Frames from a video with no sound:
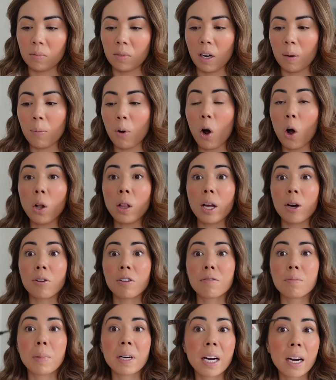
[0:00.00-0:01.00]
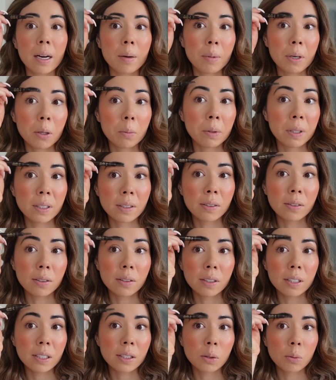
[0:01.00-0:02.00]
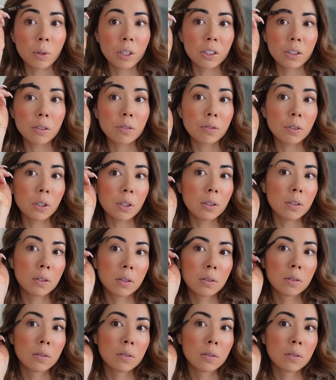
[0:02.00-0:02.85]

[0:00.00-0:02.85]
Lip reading: I'm all out of my eyebrow pencil. That's wonderful.